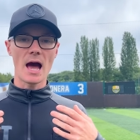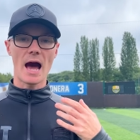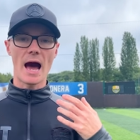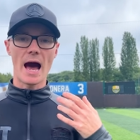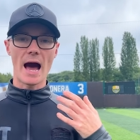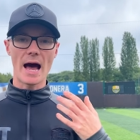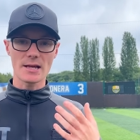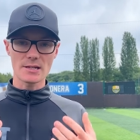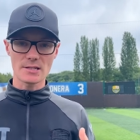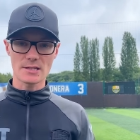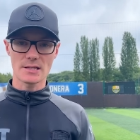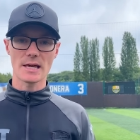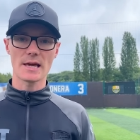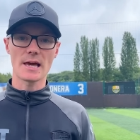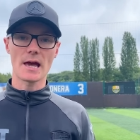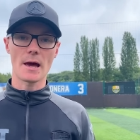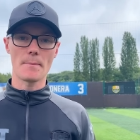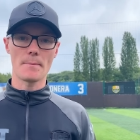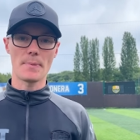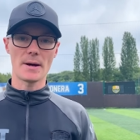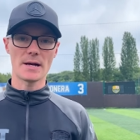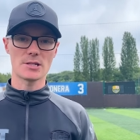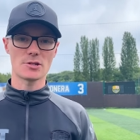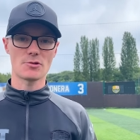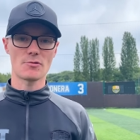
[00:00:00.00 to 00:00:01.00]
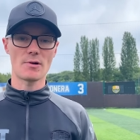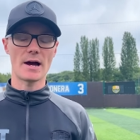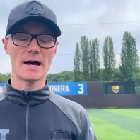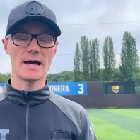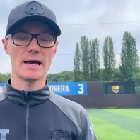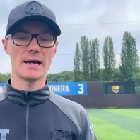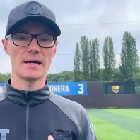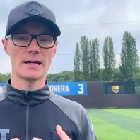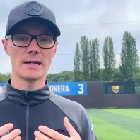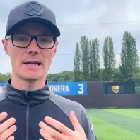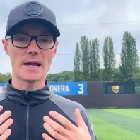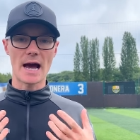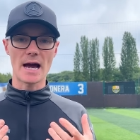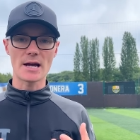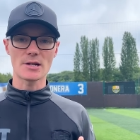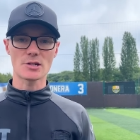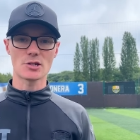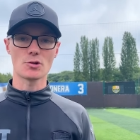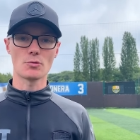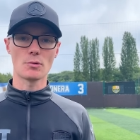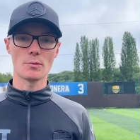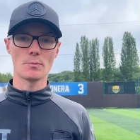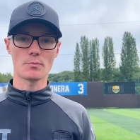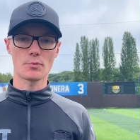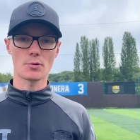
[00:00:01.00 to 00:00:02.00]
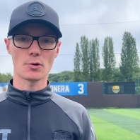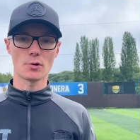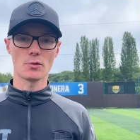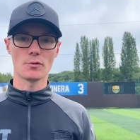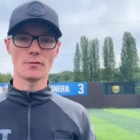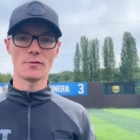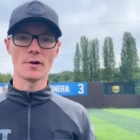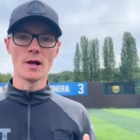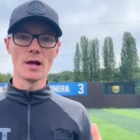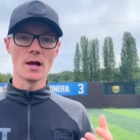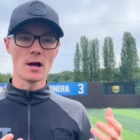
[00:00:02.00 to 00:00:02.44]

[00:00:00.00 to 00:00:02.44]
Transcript: As they get better at it and as you improve,